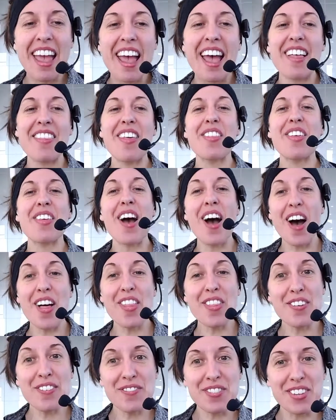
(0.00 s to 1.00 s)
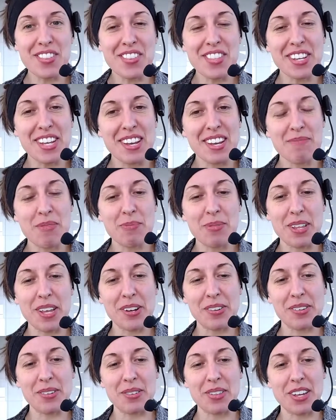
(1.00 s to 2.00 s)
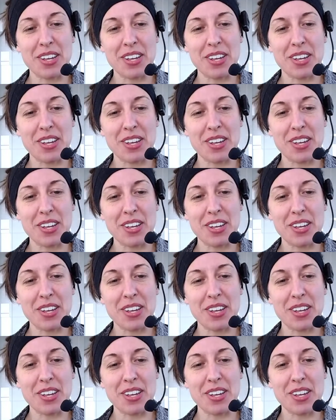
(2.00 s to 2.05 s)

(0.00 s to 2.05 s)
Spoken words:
And then the other fun thing I've been playing around with,